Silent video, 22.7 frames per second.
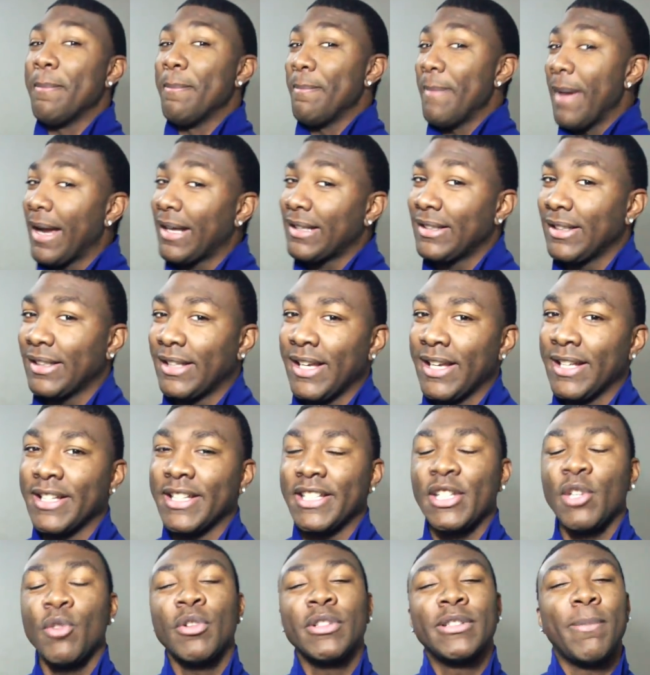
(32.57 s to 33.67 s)

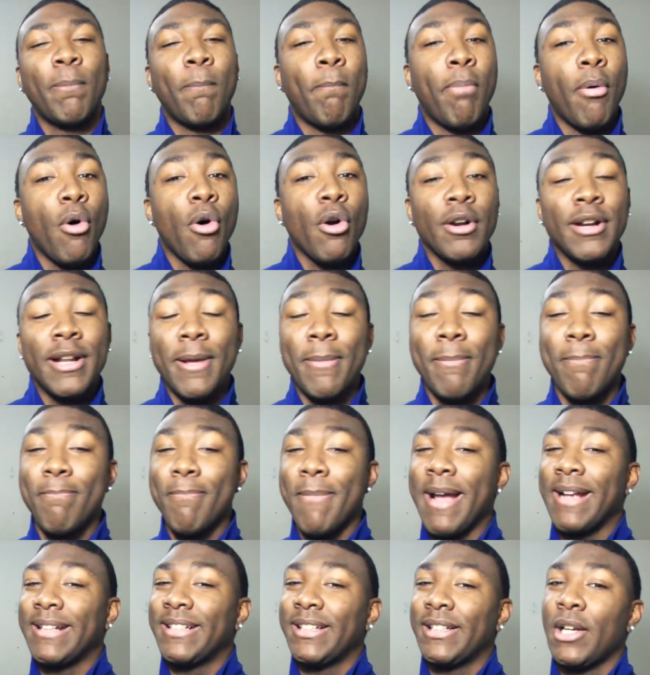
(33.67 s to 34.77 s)
Mexican. She was born
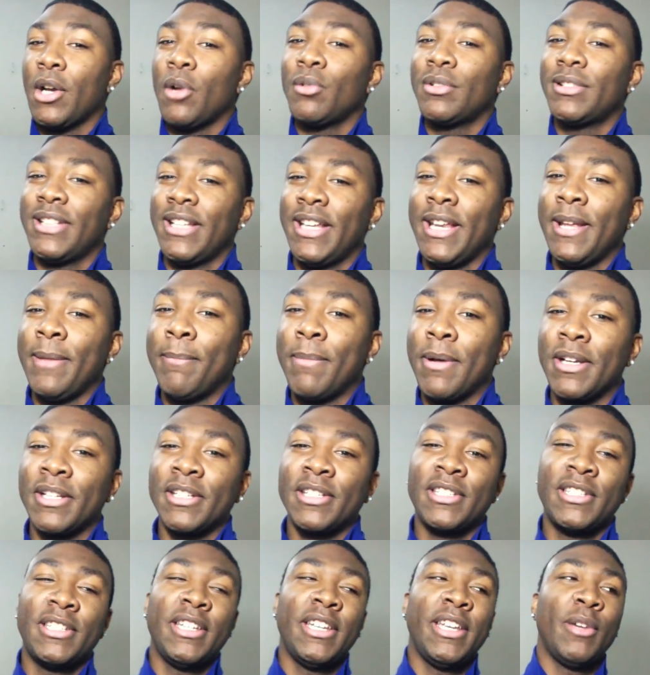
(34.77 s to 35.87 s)
in Mexico City,
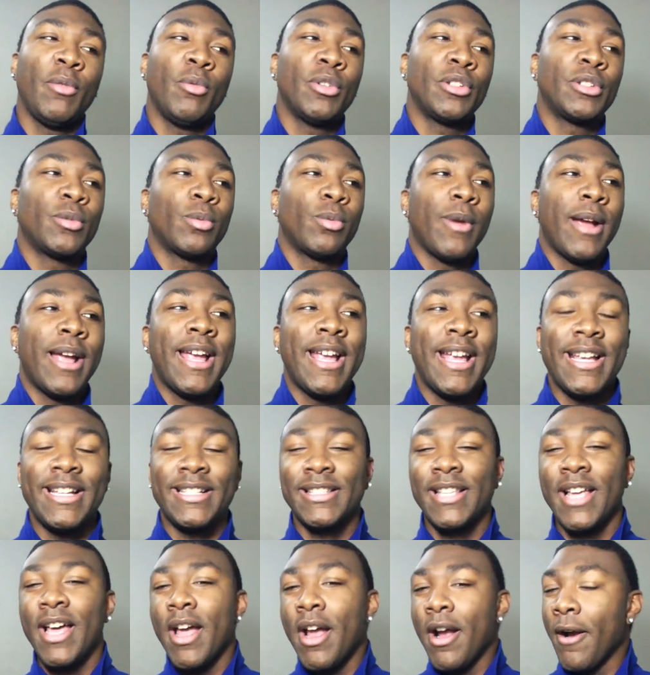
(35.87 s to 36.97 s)
but she was
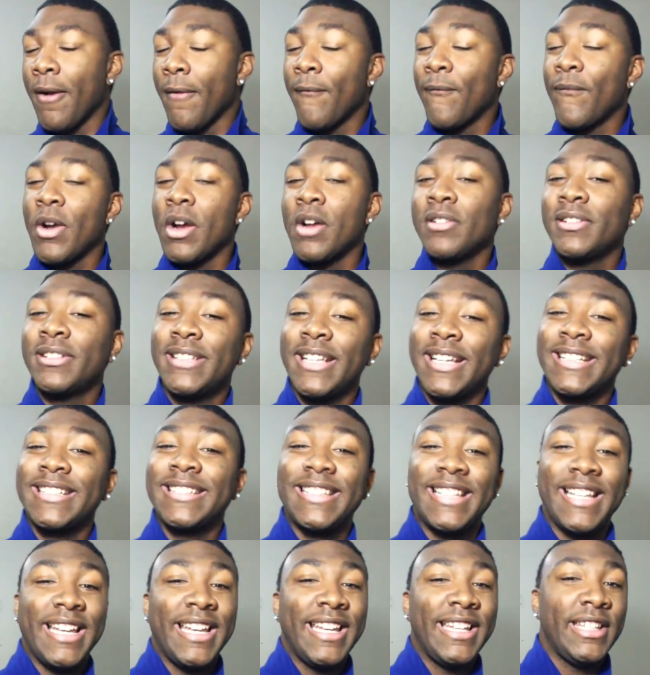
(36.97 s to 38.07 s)
raised her first
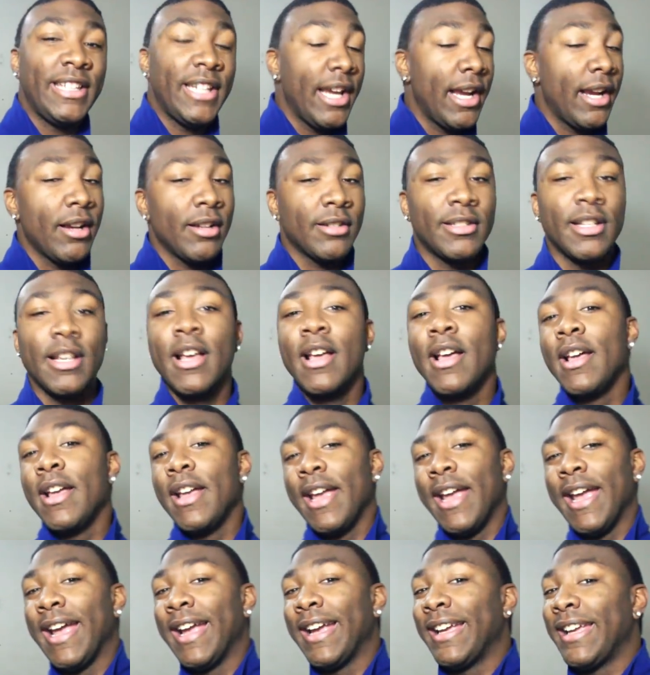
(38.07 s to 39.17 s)
16 years
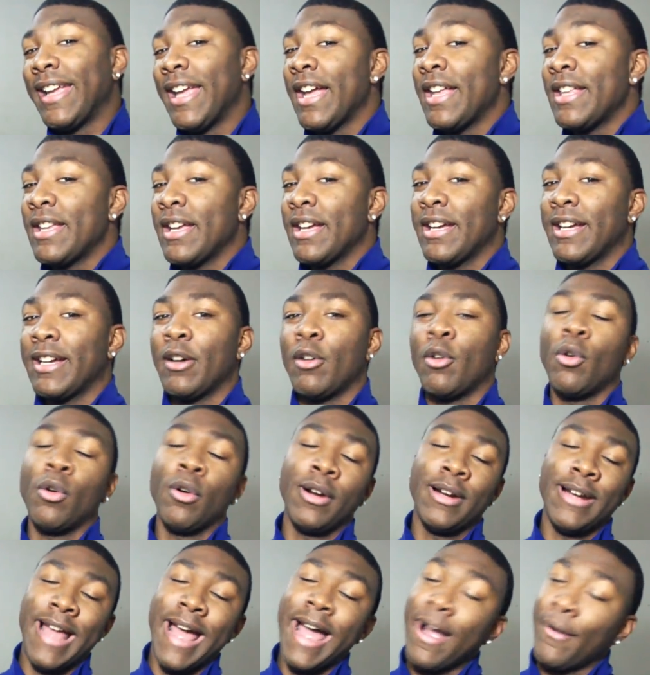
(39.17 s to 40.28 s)
in Kenya
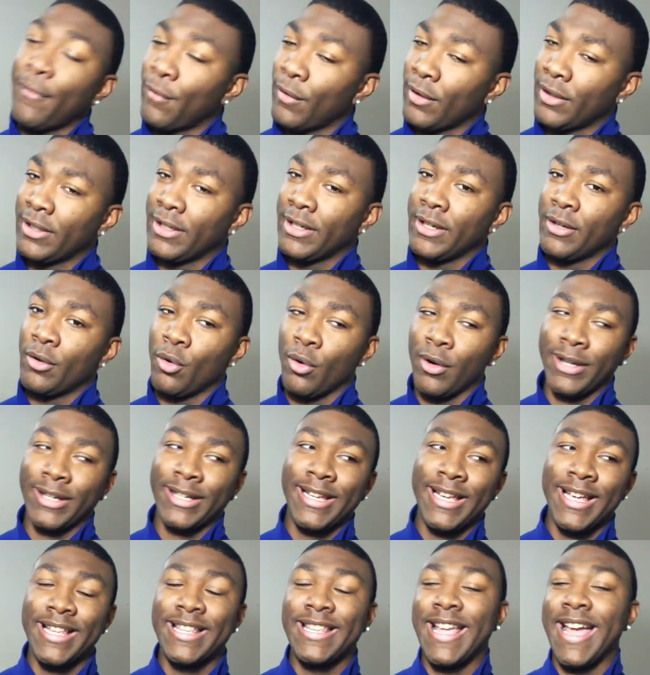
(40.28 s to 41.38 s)
or in Africa or
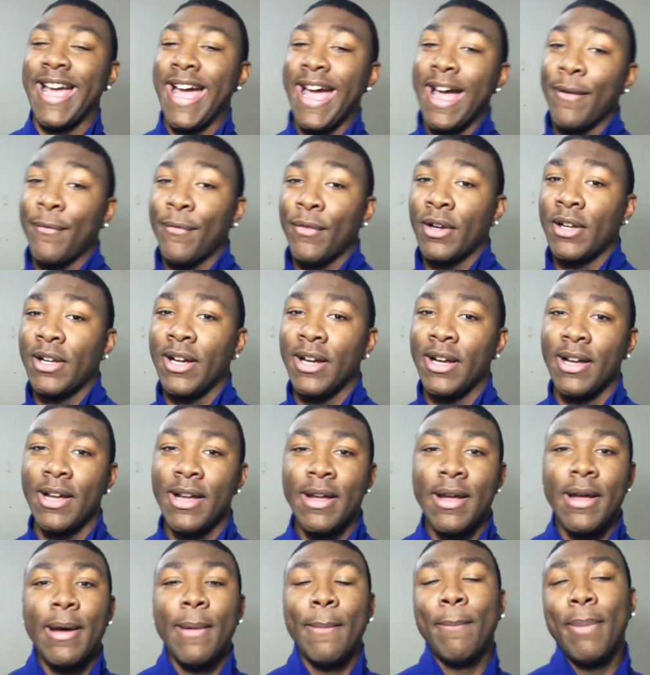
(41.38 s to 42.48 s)
in Kenya,
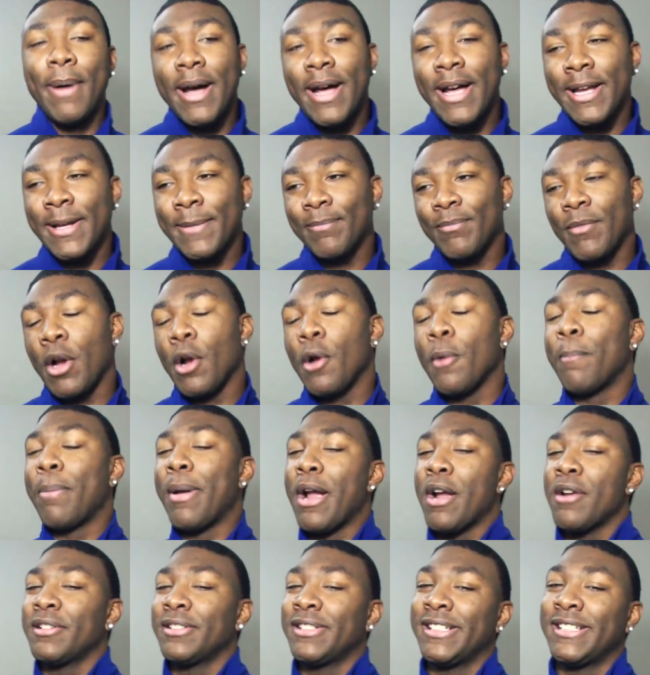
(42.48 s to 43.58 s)
Africa. But her
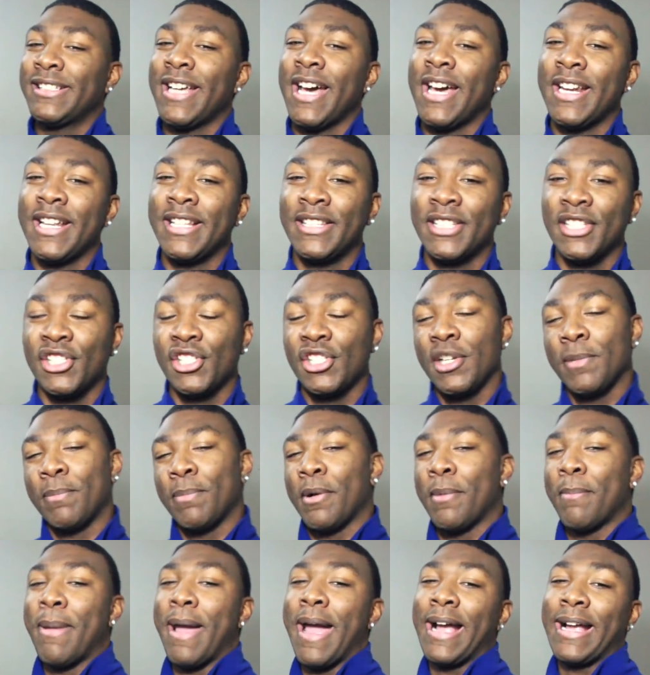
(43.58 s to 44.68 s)
parents decided to
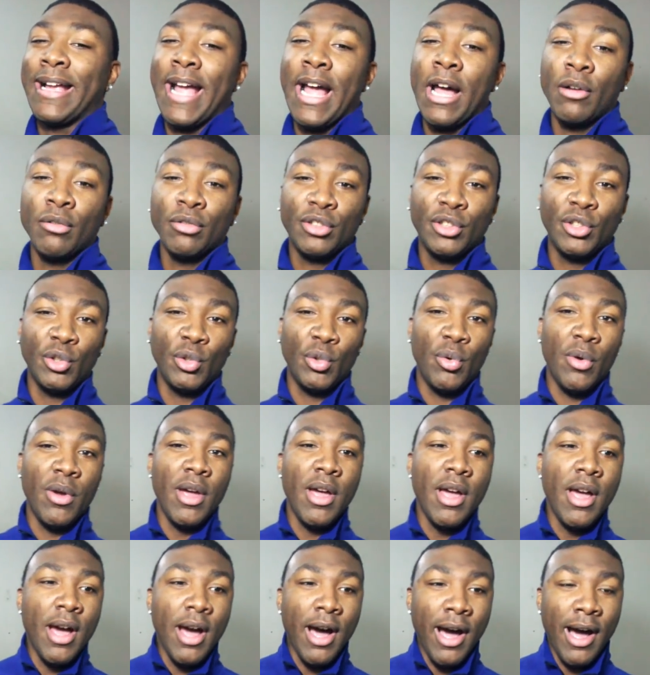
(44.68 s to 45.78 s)
ship her back out
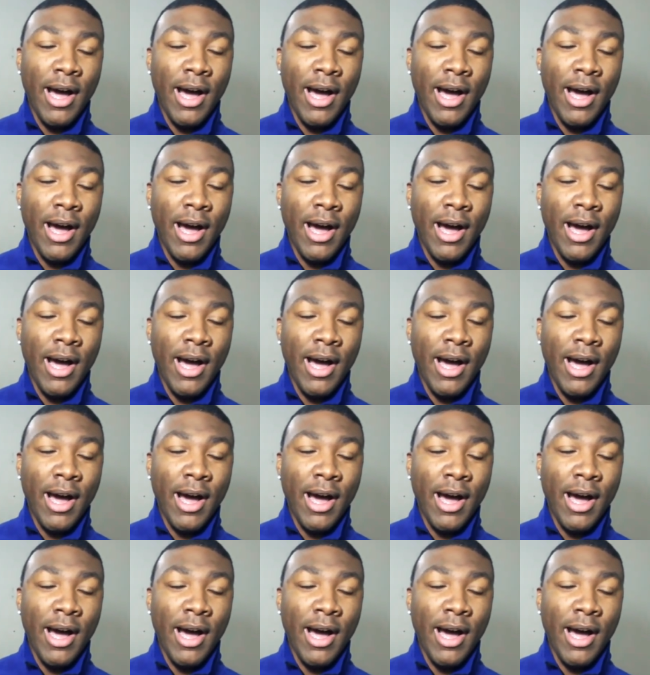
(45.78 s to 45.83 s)
to